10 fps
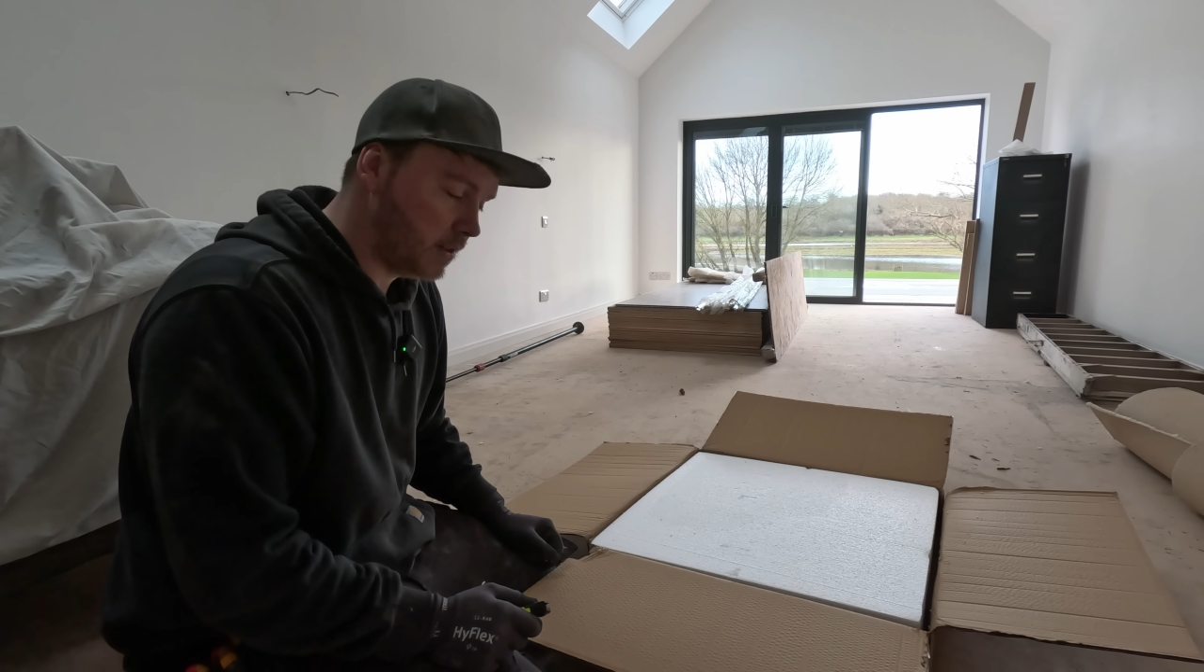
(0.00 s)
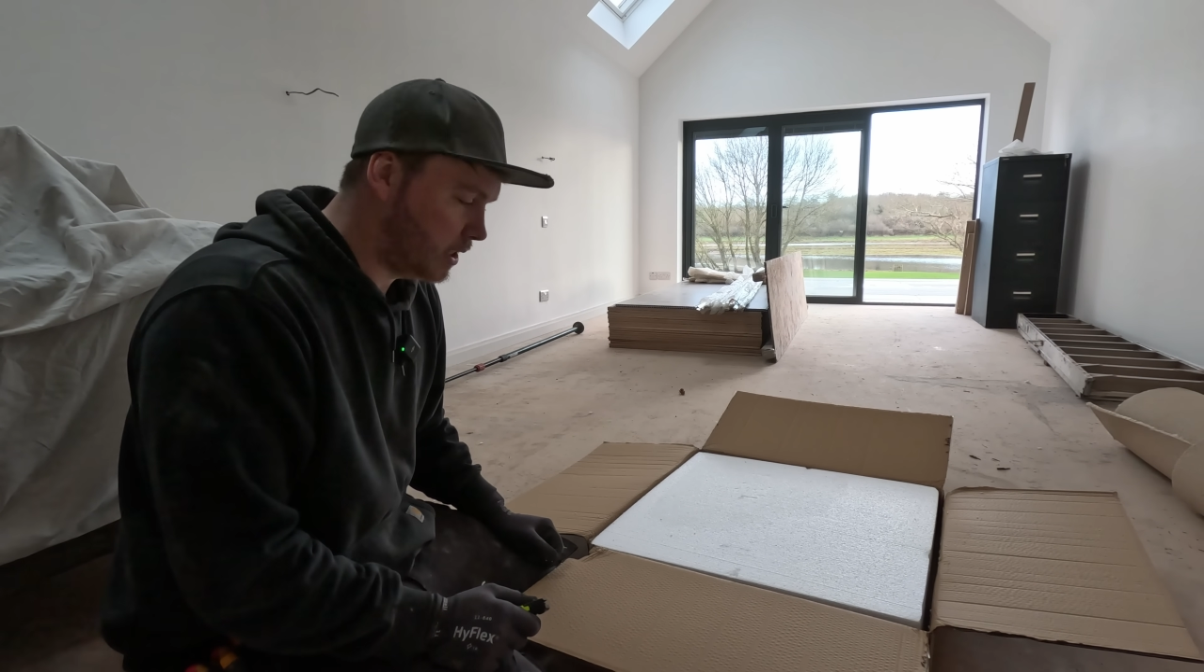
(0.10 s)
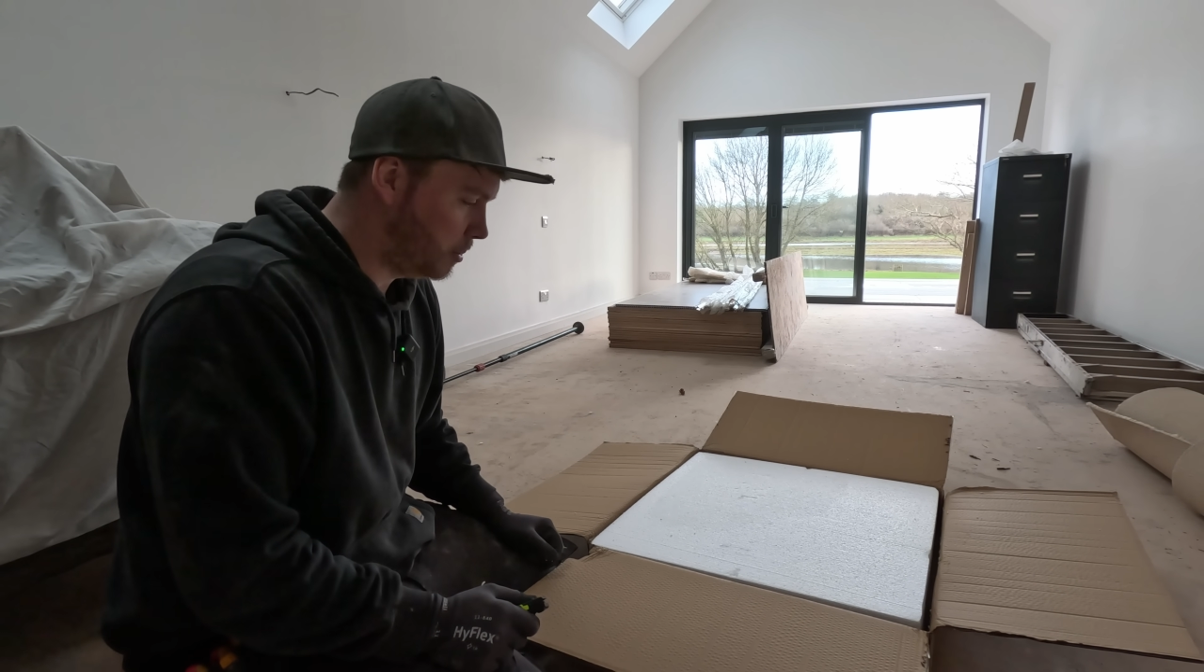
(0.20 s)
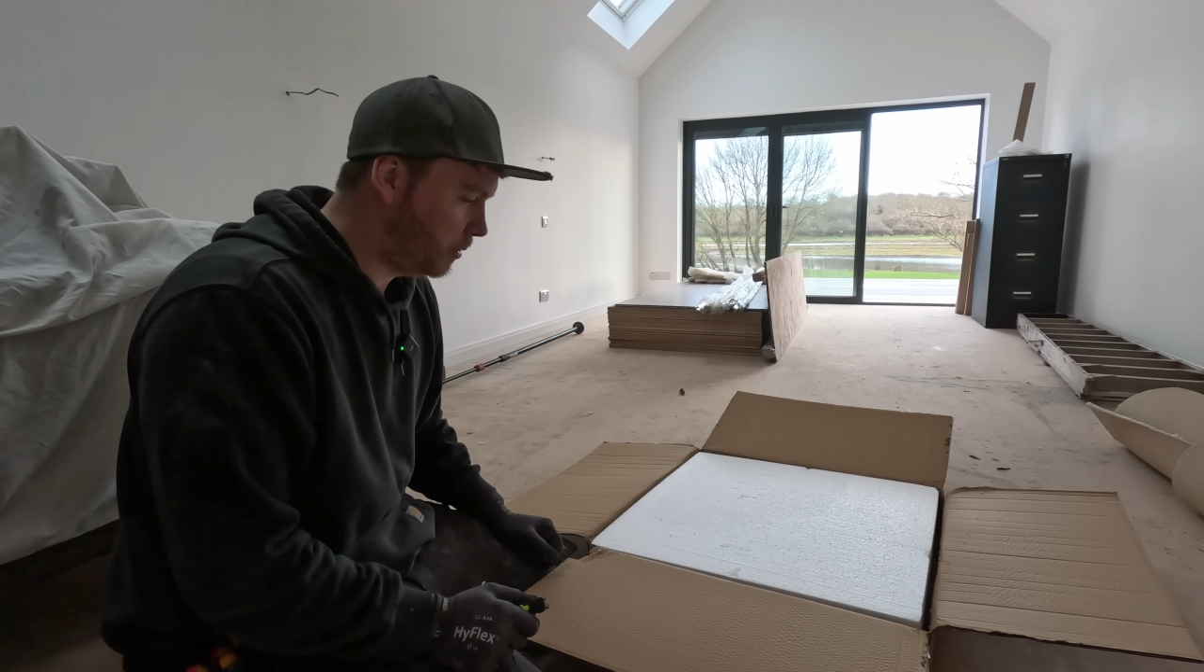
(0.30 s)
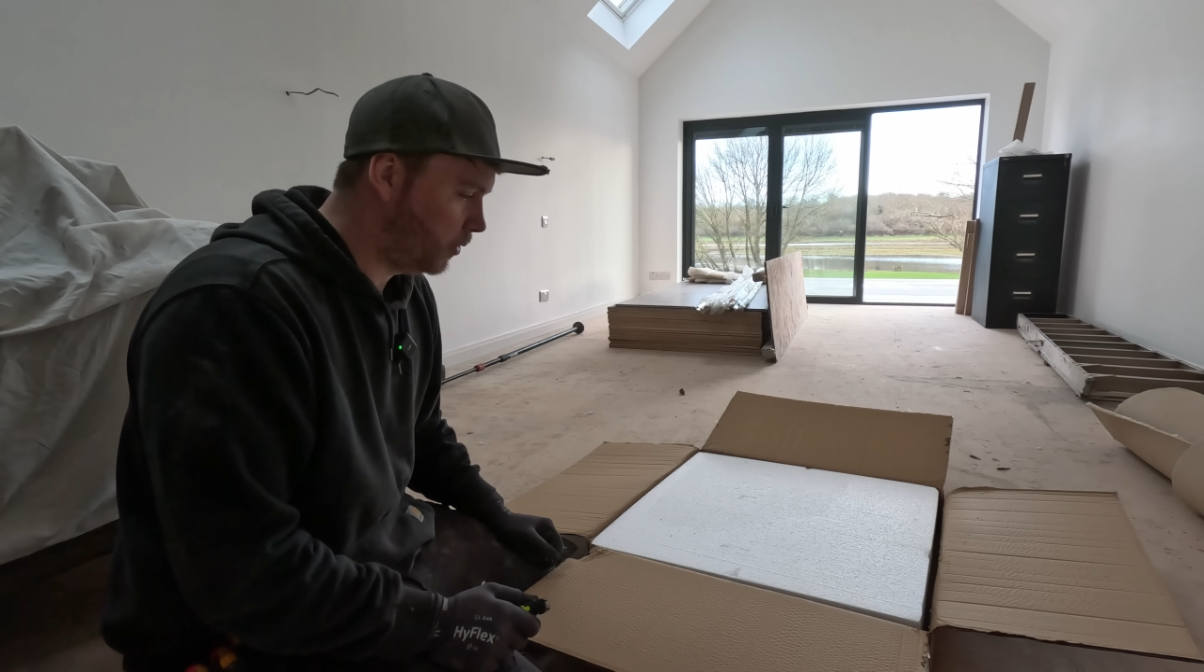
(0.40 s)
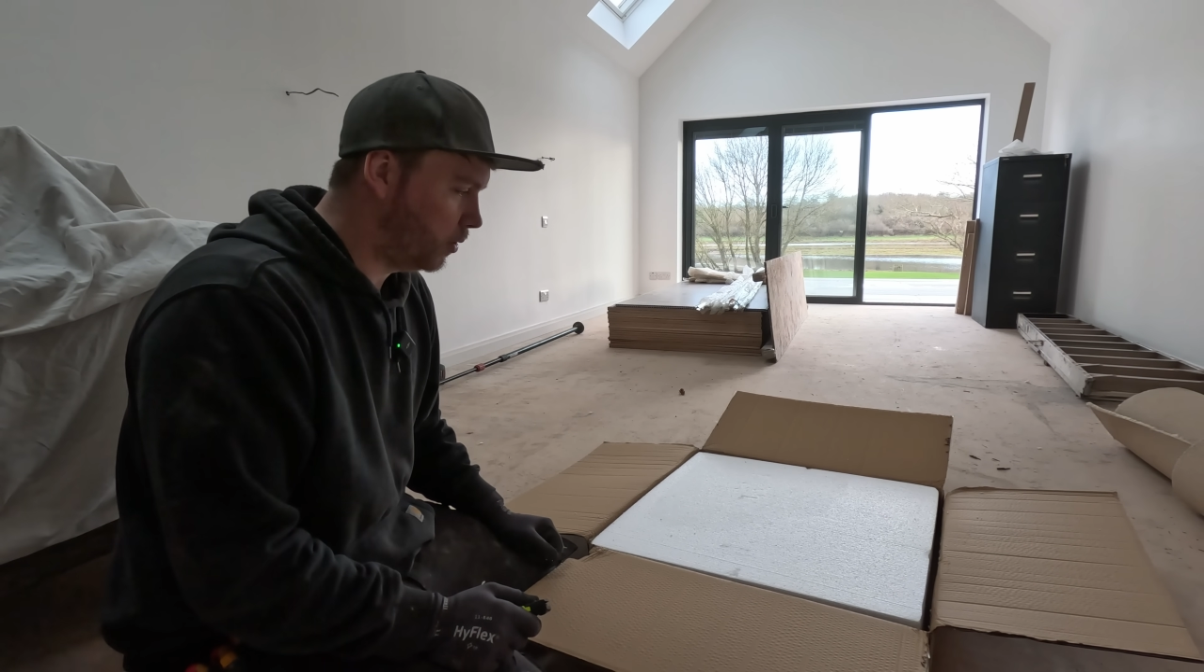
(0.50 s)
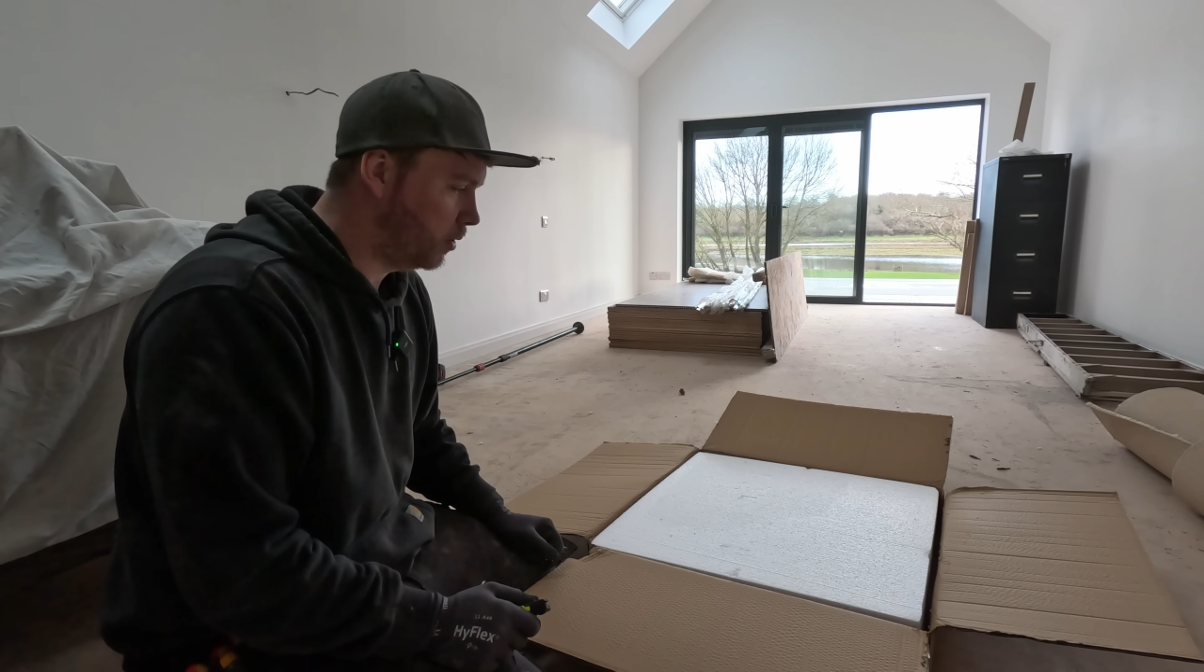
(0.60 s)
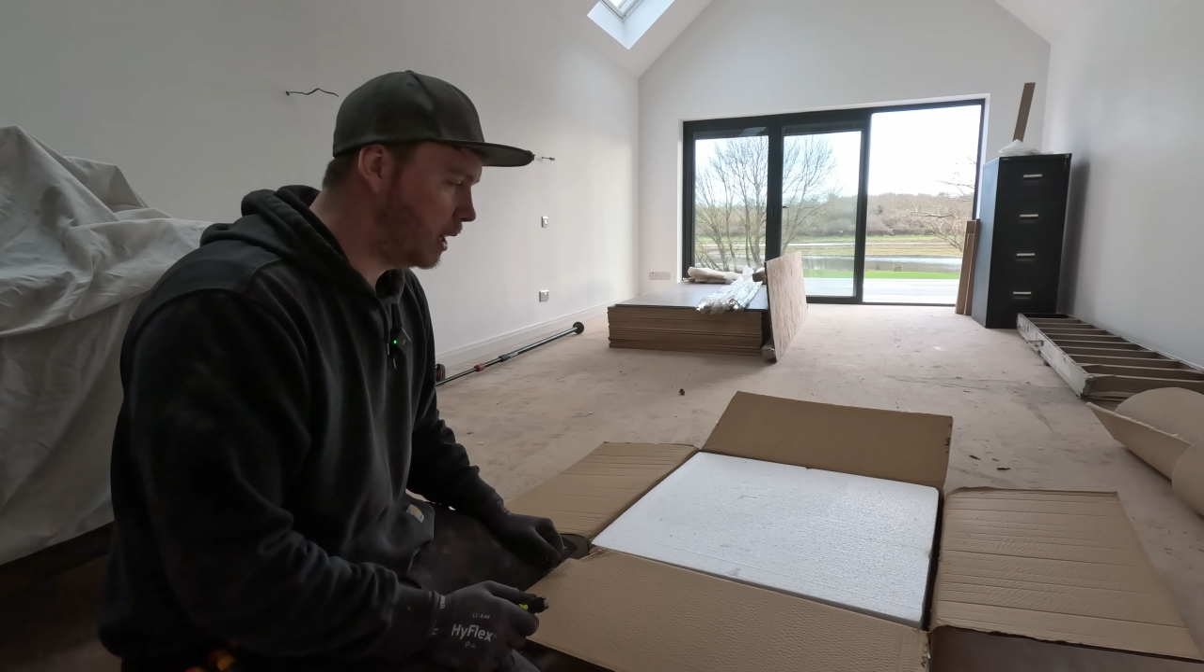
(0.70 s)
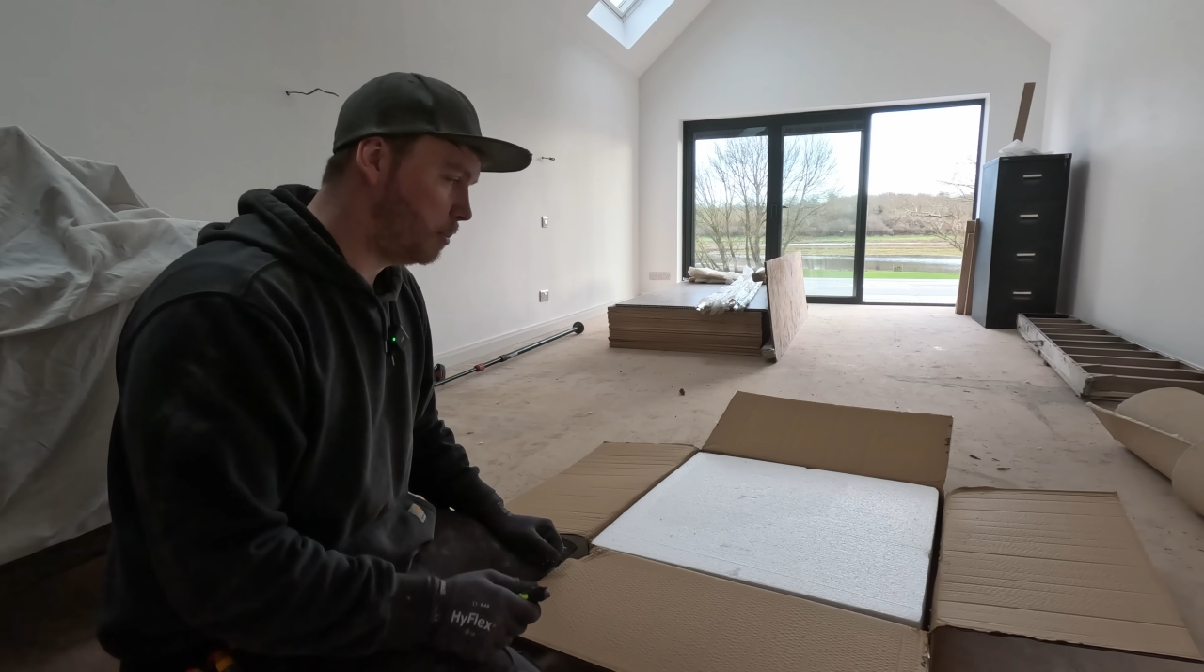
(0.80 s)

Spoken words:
we've seen it before.